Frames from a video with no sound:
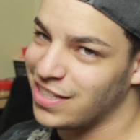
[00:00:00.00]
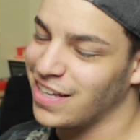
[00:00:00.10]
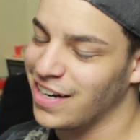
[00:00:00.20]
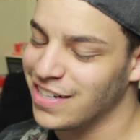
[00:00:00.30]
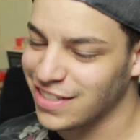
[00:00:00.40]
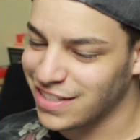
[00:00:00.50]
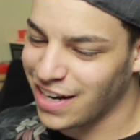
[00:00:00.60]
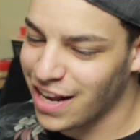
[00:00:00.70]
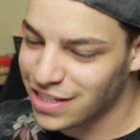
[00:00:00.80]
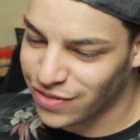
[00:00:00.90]
get into
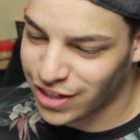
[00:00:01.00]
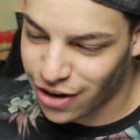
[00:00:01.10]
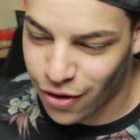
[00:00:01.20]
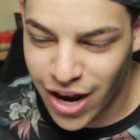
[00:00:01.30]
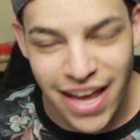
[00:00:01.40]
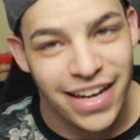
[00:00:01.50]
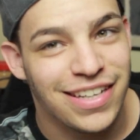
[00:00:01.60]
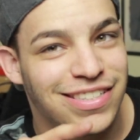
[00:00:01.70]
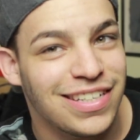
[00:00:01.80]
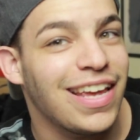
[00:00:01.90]
today's video,
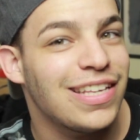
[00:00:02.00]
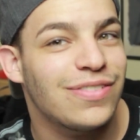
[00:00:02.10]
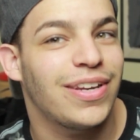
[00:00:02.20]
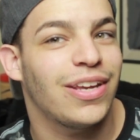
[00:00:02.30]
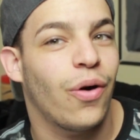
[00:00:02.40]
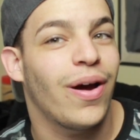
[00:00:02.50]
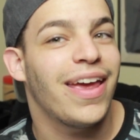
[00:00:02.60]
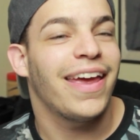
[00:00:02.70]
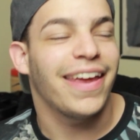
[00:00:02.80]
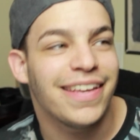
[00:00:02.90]
because today's video
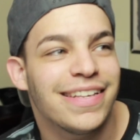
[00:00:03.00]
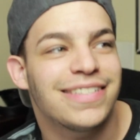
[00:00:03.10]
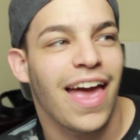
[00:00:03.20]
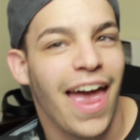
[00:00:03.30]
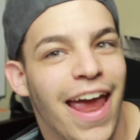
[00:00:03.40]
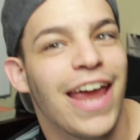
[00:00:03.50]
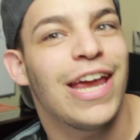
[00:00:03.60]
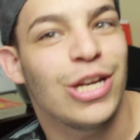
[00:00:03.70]
is a